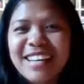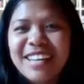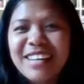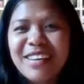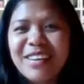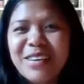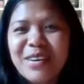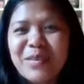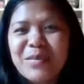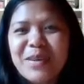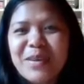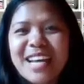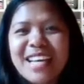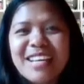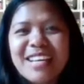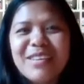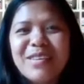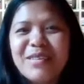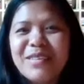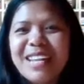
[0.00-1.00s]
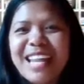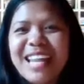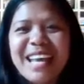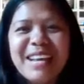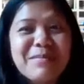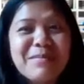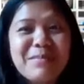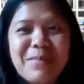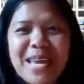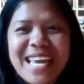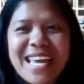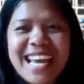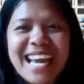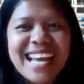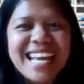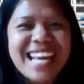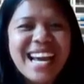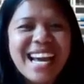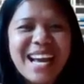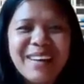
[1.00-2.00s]
You know why? You know, like me,
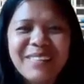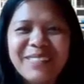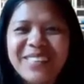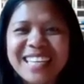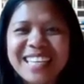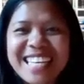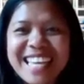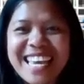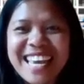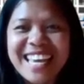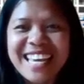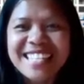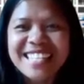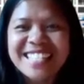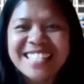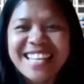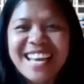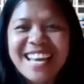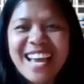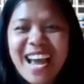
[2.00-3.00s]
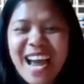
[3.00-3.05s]
I have a kids.